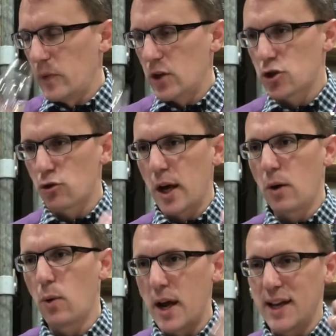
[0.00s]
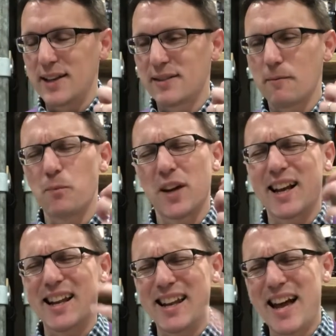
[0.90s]
straight away, the
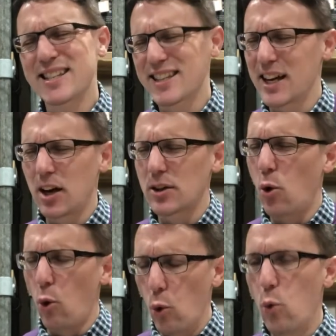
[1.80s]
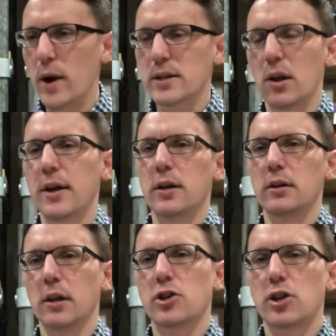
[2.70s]
classic, I'd always
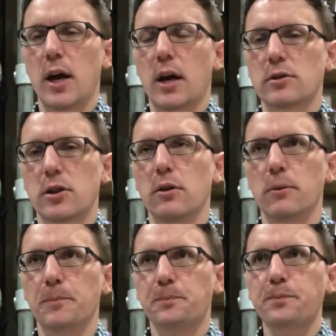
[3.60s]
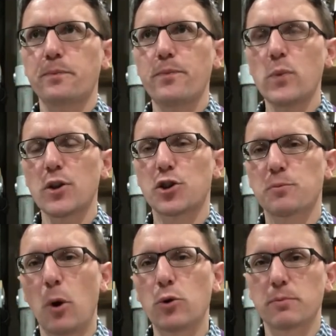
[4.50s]
liken Le Cheic to
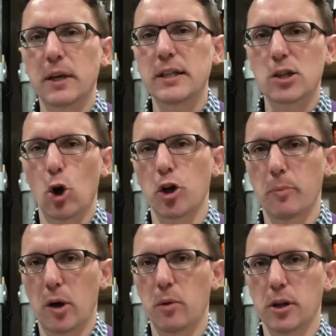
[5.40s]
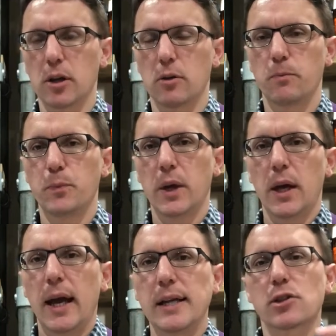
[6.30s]
smoked meats on a barbecue.
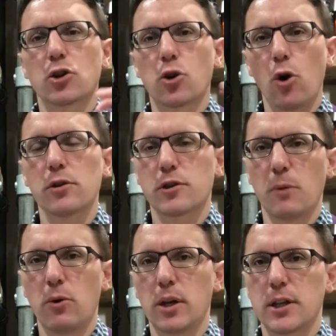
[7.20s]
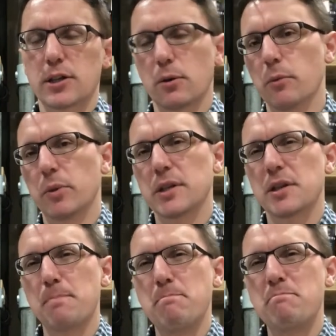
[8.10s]
It's got smokiness to it, but it's a
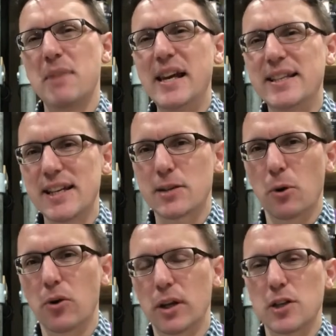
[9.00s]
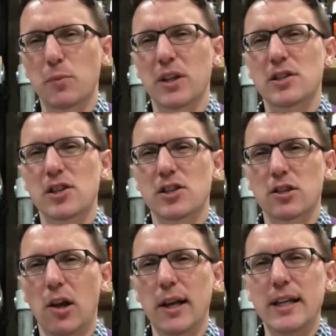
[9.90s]
meaty smokiness, but it's a
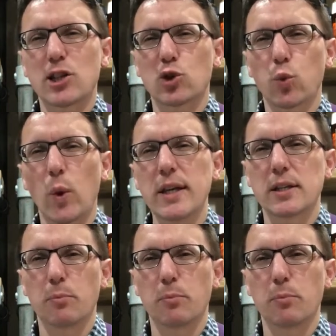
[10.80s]
slightly sweet